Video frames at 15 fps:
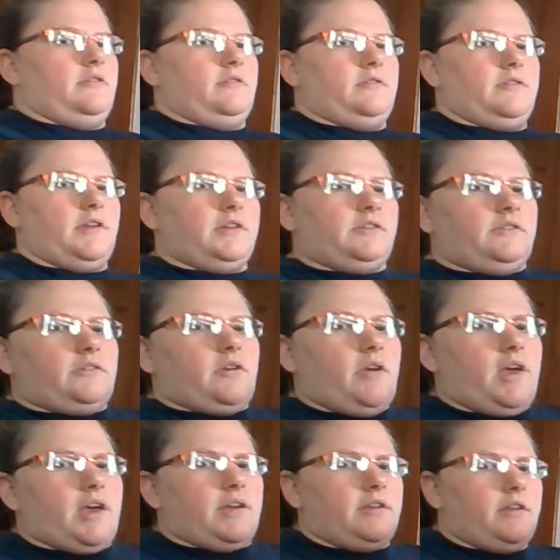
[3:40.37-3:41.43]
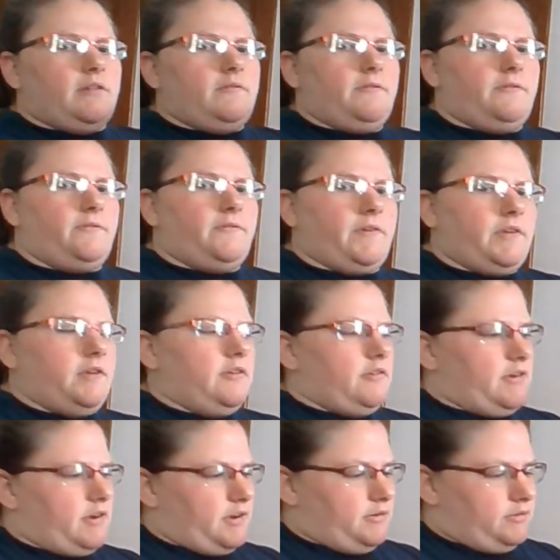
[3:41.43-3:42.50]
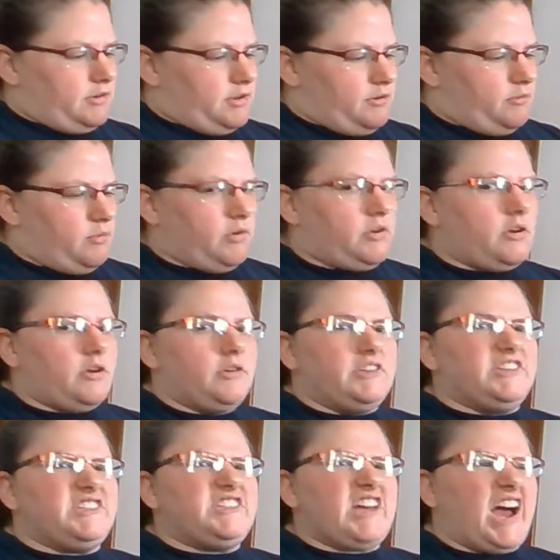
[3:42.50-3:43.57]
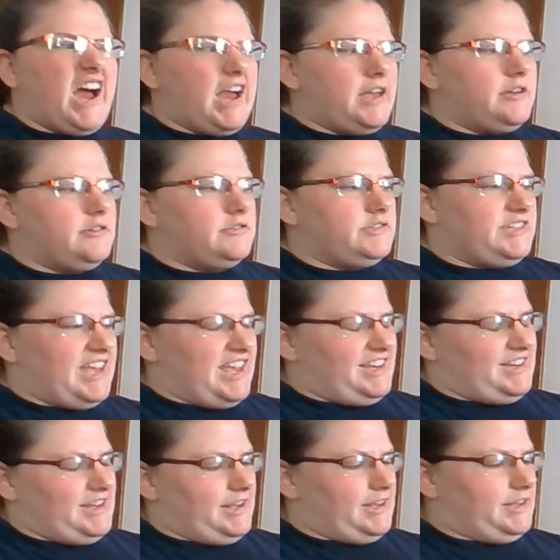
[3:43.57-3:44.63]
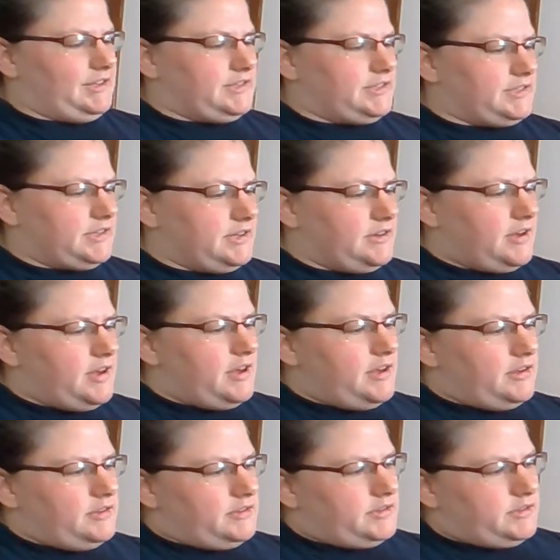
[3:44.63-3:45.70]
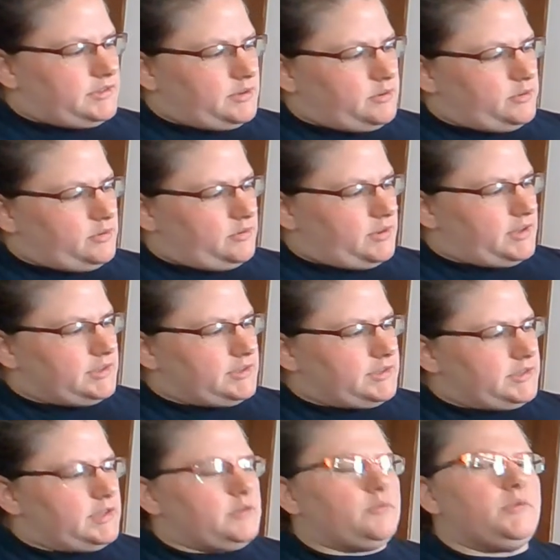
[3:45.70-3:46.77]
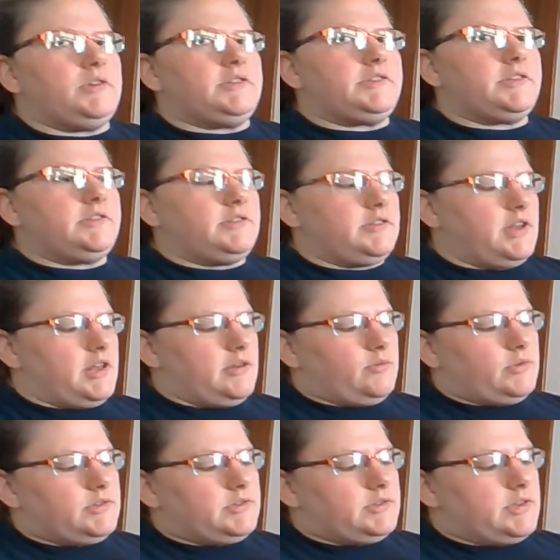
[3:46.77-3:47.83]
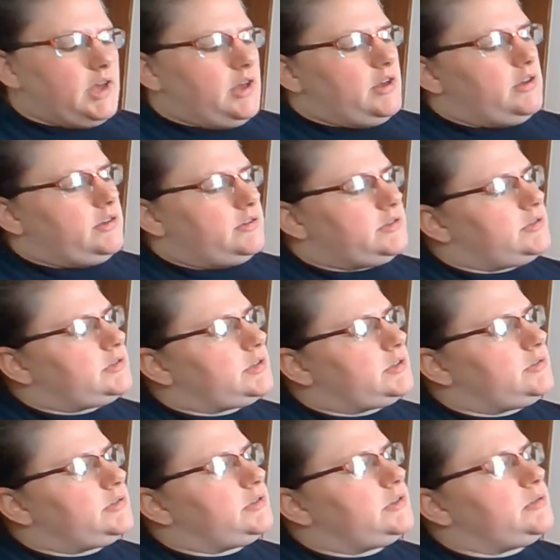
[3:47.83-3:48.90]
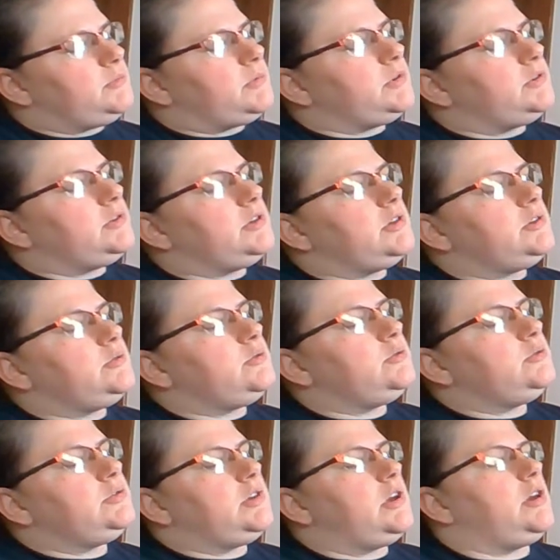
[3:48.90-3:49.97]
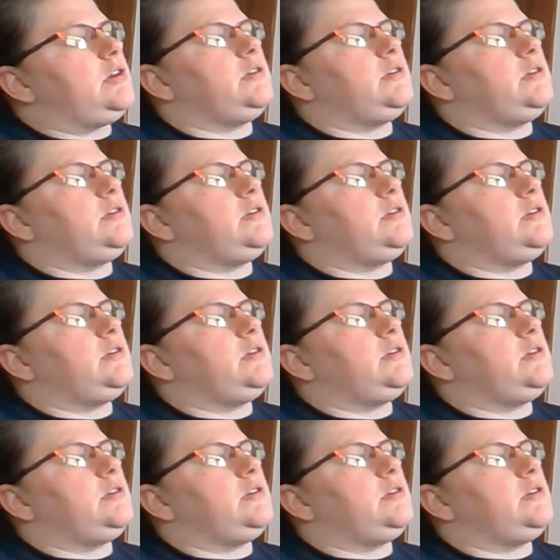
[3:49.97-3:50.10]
let's go ahead and figure out what our entire date is. So let's see. We said today was Sunday, Monday, Tuesday,